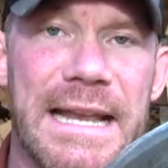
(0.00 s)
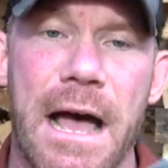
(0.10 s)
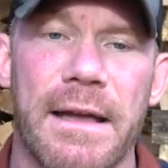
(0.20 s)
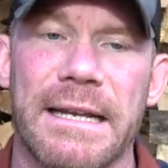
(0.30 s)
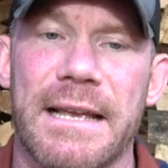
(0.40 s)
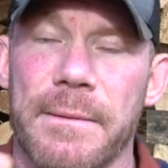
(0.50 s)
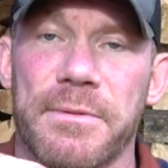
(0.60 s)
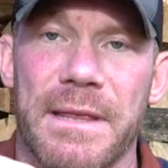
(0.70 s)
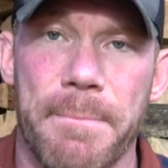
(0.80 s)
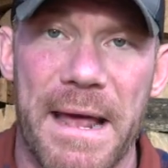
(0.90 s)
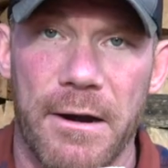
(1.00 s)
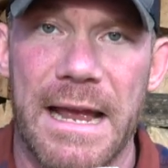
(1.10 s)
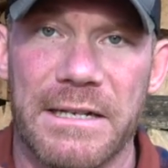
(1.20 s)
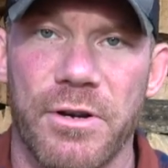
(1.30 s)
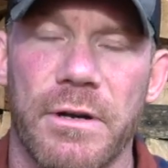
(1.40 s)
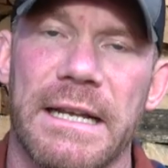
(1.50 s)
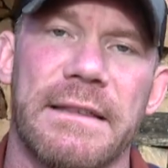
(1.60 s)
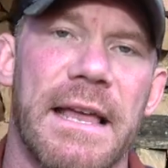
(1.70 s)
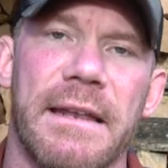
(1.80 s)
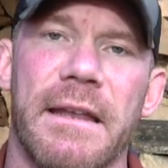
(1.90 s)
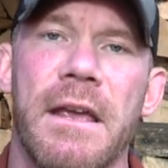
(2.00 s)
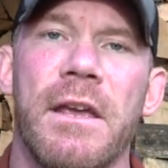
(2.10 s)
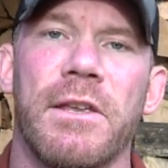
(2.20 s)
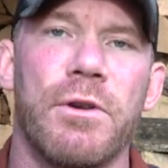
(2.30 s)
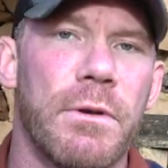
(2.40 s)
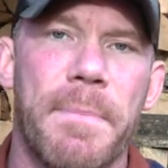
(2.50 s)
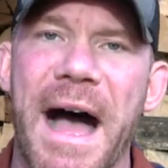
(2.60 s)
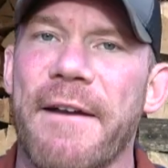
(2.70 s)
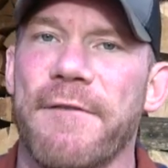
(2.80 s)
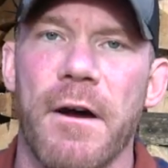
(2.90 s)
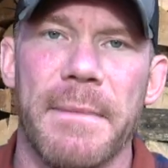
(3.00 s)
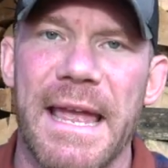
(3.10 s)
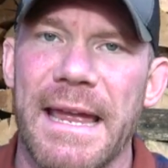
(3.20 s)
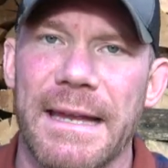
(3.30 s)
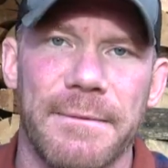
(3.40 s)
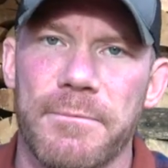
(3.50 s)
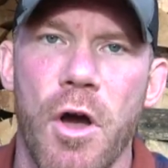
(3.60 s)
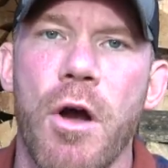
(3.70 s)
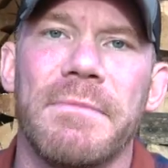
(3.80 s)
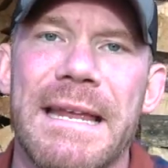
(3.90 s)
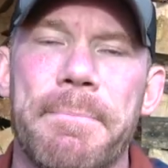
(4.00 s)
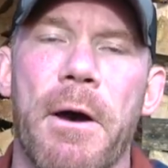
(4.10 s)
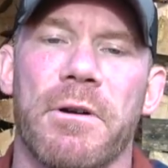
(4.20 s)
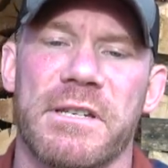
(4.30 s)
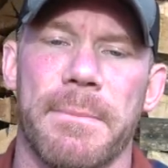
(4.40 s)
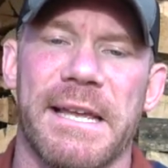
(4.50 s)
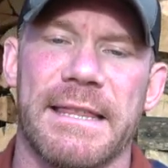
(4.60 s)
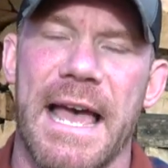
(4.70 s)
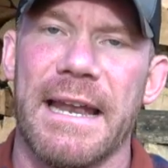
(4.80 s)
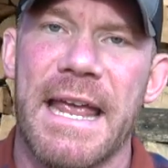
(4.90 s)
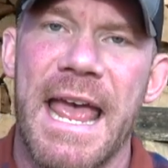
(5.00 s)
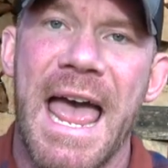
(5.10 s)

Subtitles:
Now, it comes with a better edge on it than you would buy from a Home Depot or something like that.